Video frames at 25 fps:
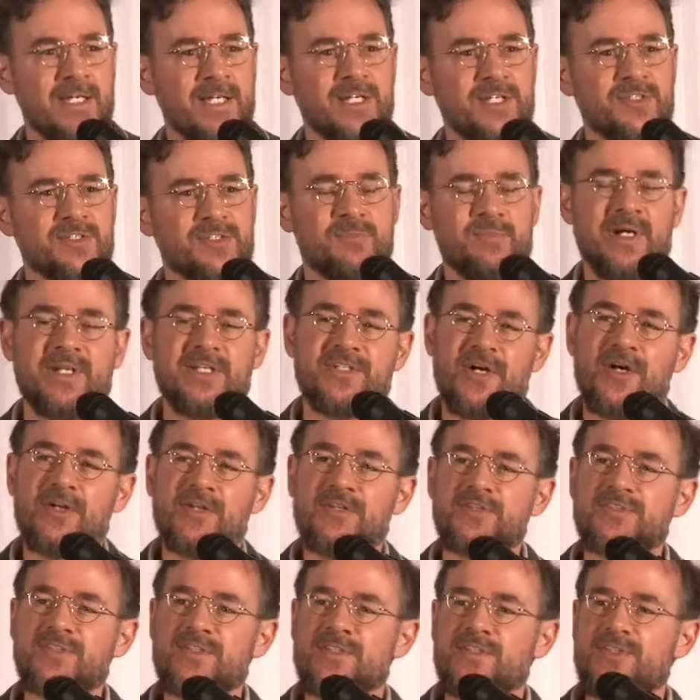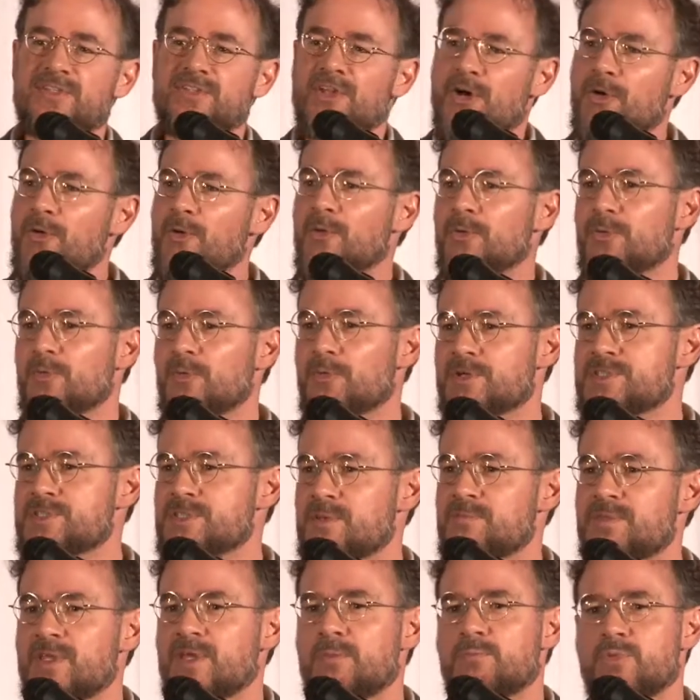So my daughters know when
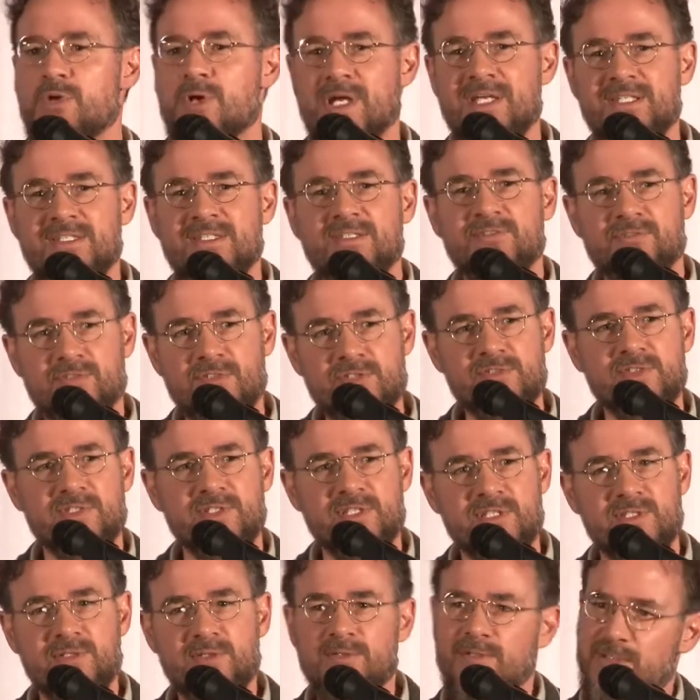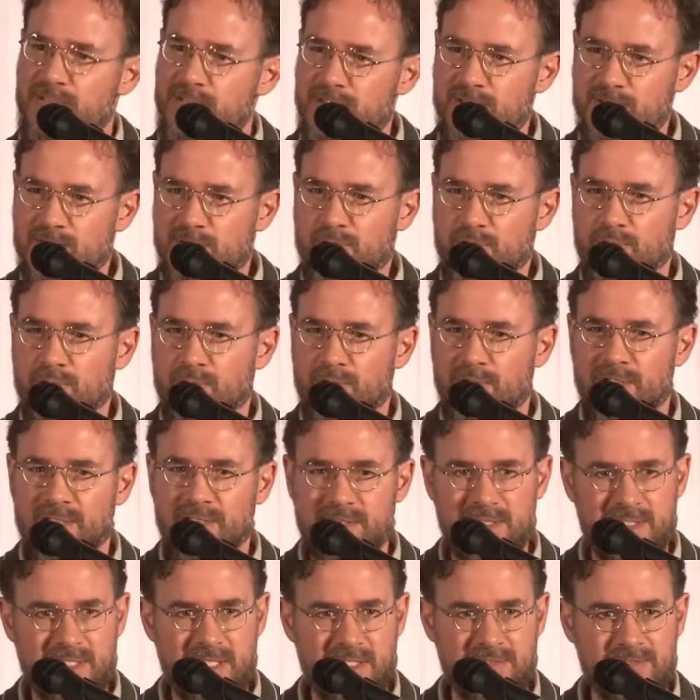something breaks, the first thing they do, bring it
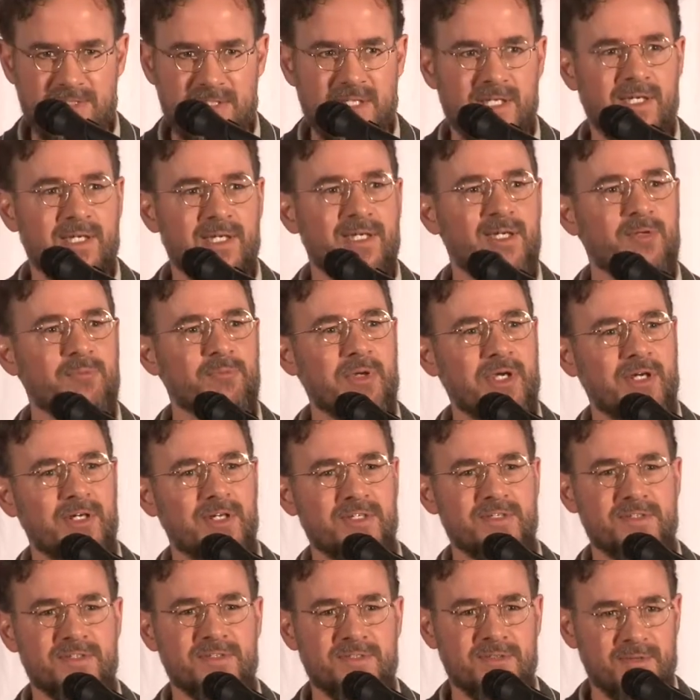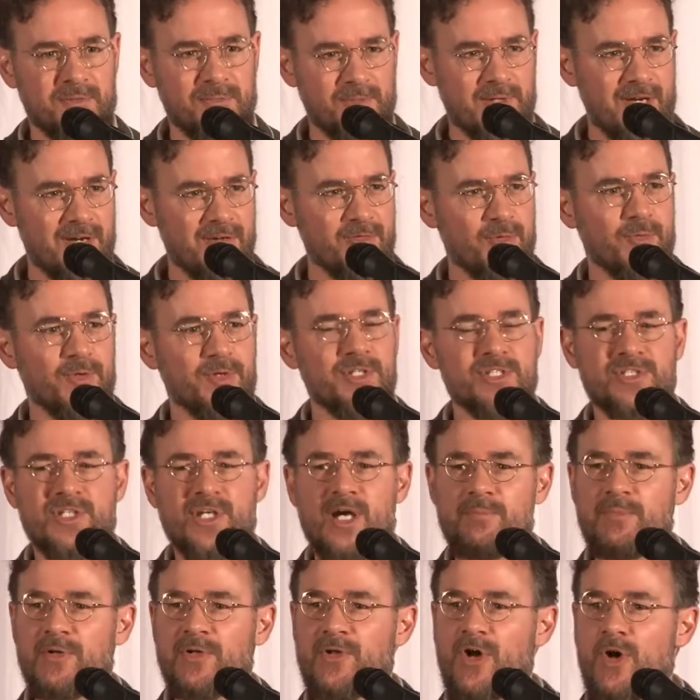to Davy because we have a
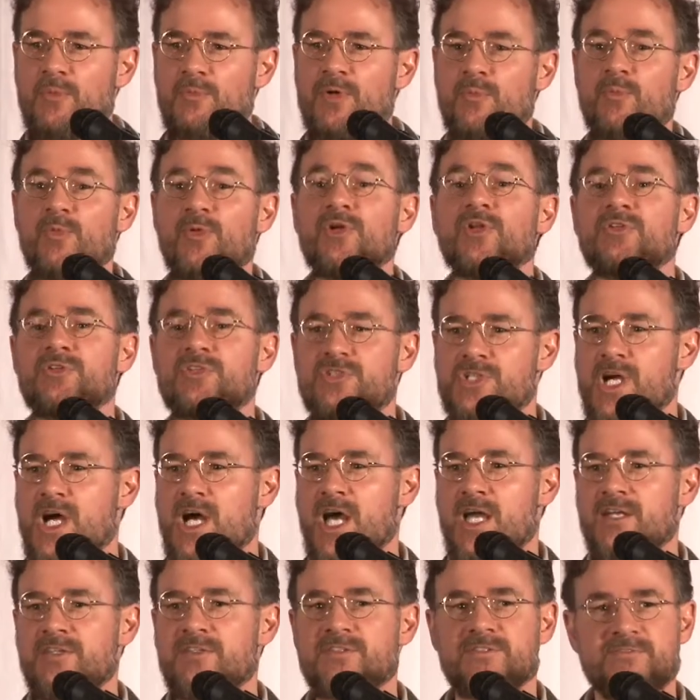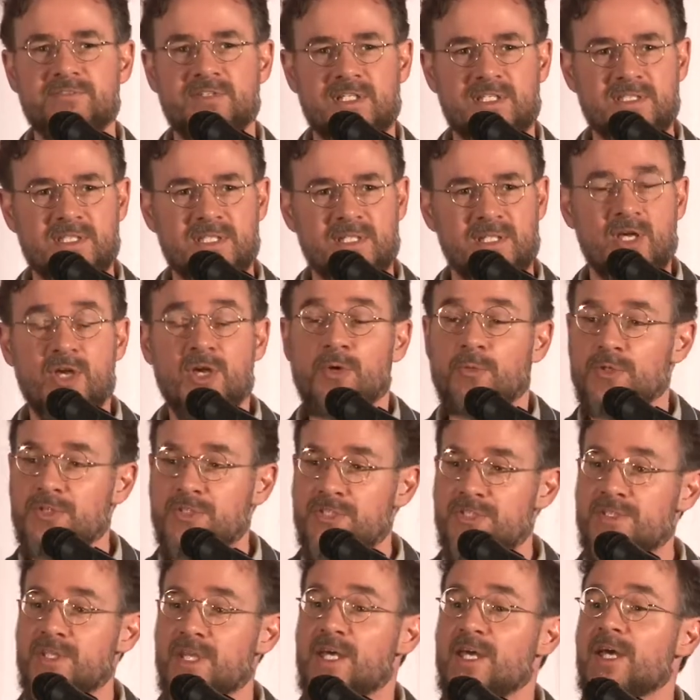workshop at home and we'll try to fix it, which
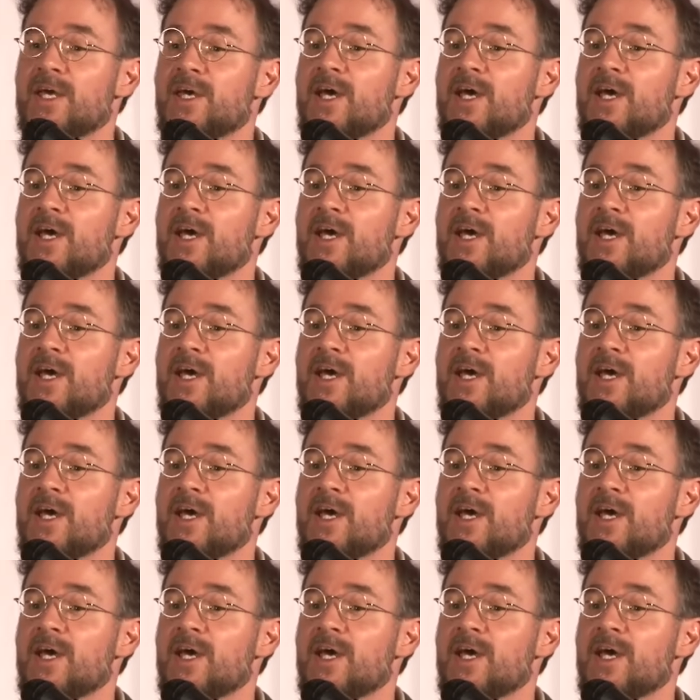is